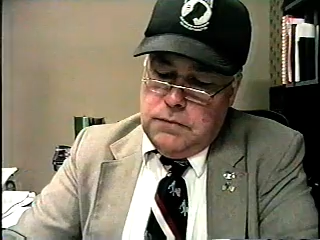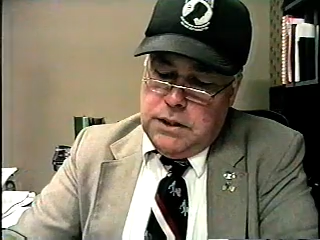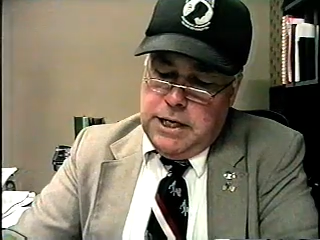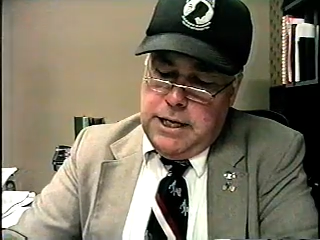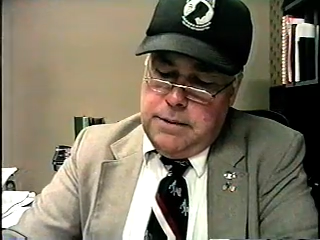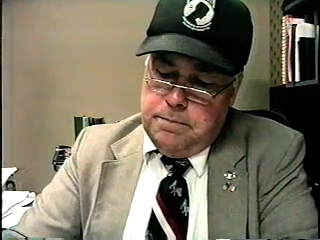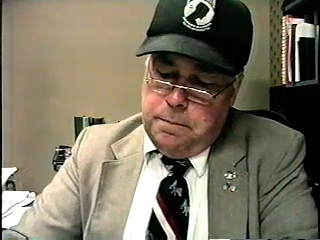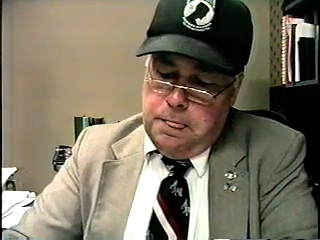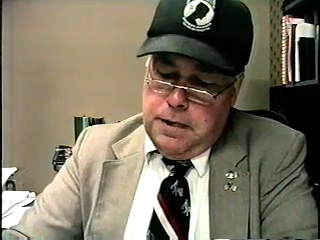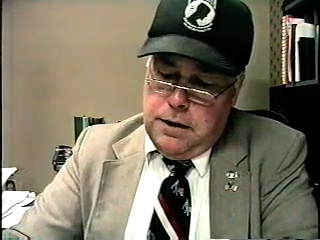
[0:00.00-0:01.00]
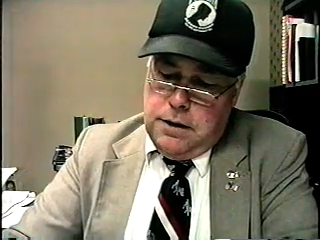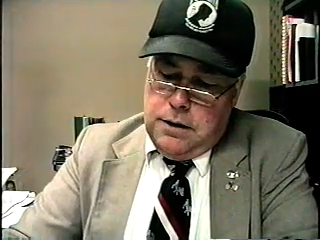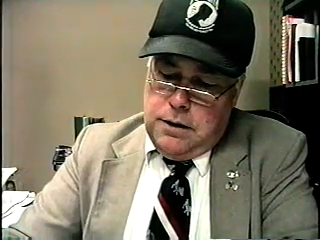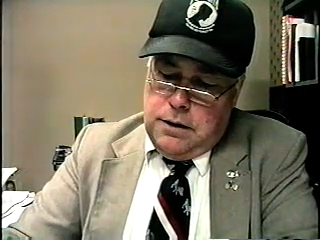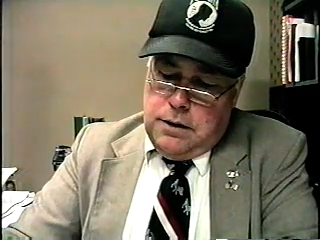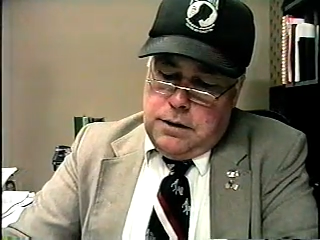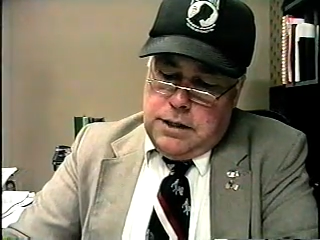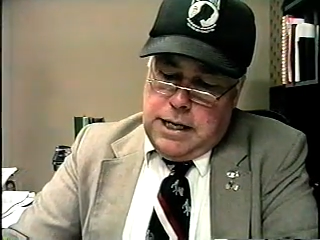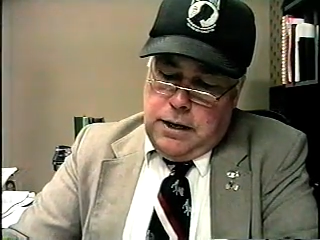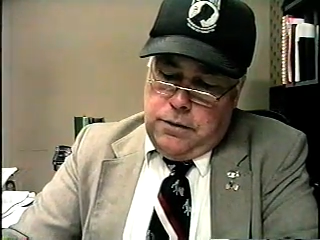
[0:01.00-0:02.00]
Okay?
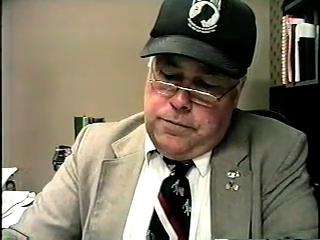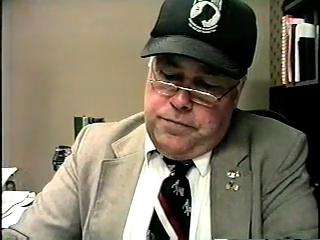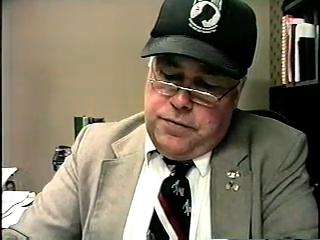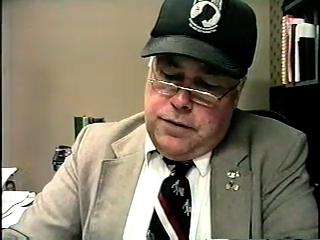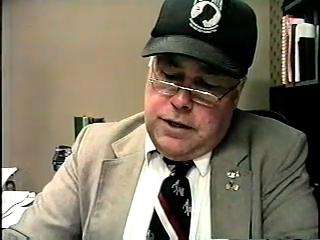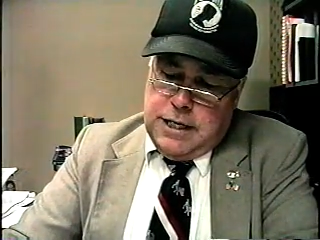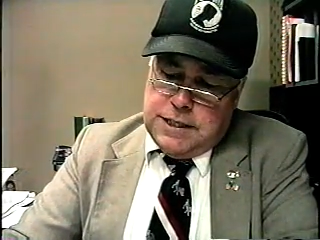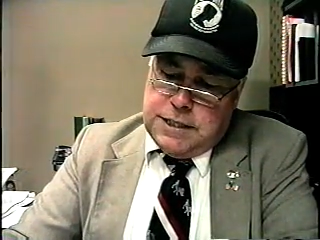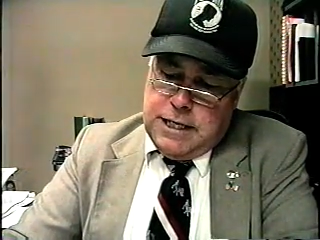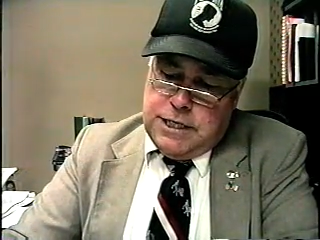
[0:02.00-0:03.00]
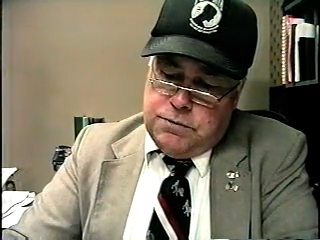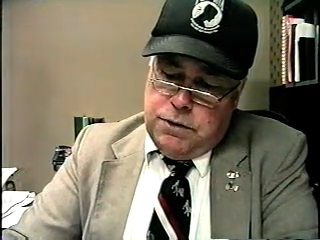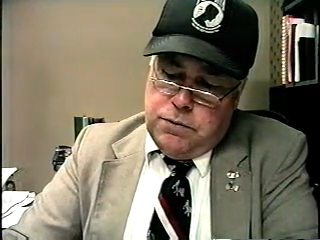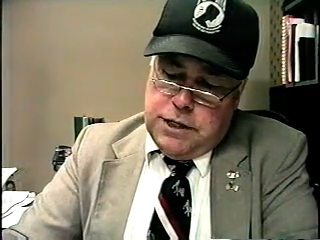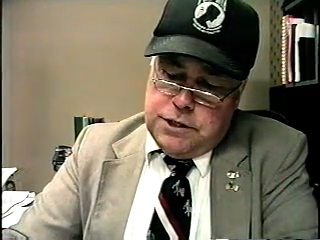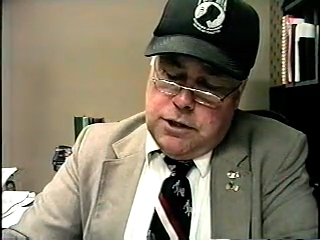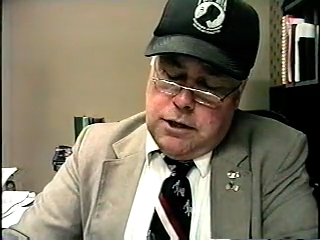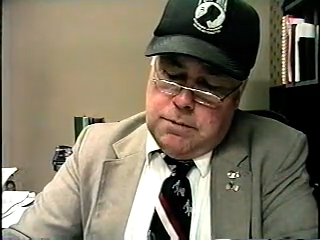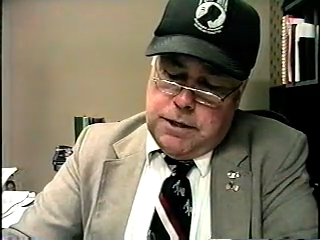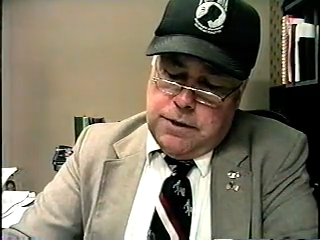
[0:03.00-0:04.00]
Now, the next case we want to
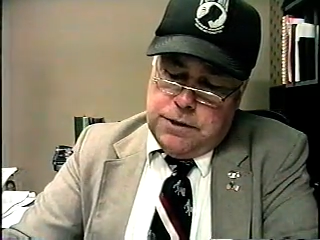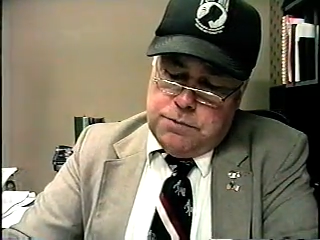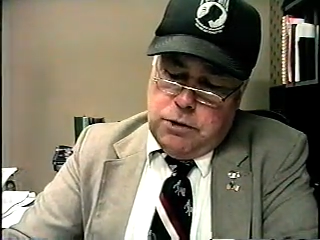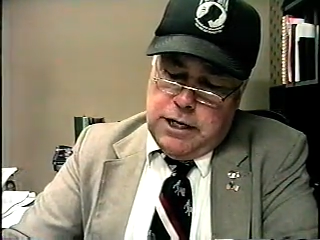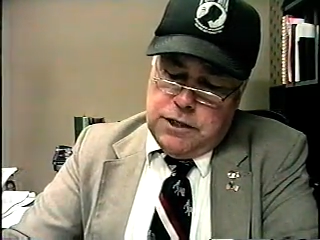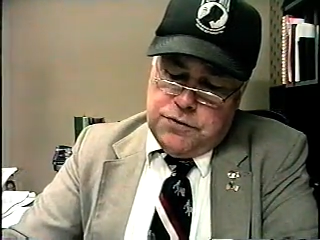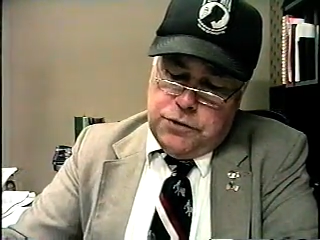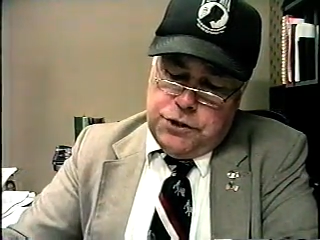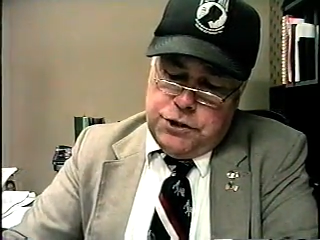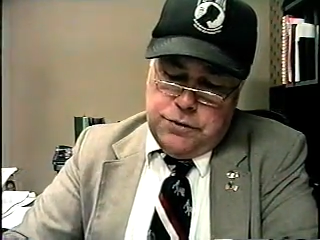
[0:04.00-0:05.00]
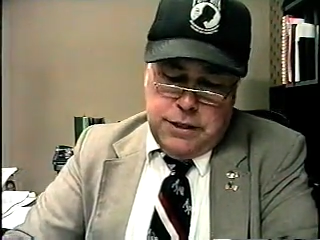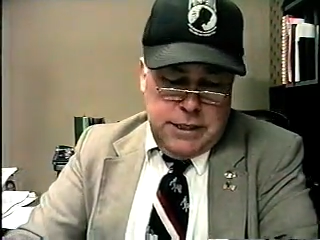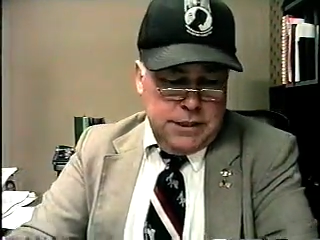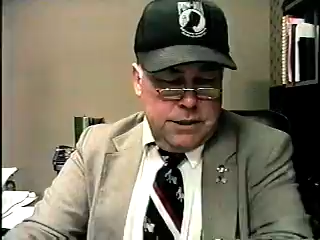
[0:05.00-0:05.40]
talk about is Briers versus United